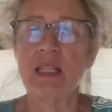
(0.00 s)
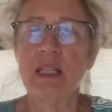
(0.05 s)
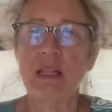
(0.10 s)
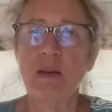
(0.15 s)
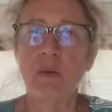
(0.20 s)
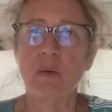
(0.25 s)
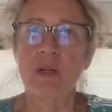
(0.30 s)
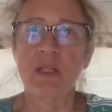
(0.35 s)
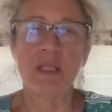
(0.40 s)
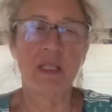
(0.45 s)

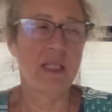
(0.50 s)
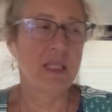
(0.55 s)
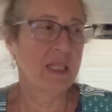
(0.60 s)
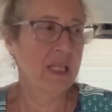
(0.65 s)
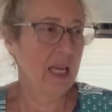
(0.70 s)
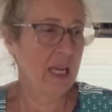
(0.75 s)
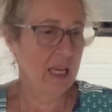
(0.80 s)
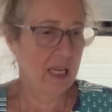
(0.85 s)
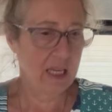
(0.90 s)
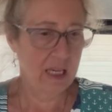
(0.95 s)
that wasn't
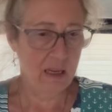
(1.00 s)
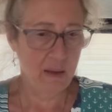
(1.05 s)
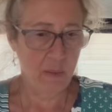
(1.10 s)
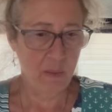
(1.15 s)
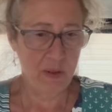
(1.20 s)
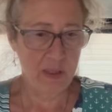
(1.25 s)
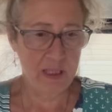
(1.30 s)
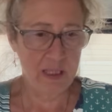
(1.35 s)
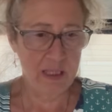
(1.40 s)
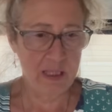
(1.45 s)
taken up
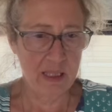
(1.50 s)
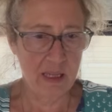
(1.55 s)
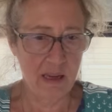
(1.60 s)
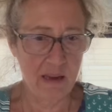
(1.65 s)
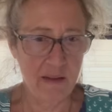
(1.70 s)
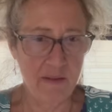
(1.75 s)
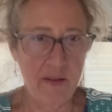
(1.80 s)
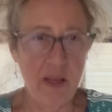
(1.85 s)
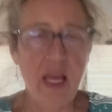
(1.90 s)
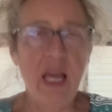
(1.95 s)
with
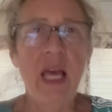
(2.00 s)
stuff.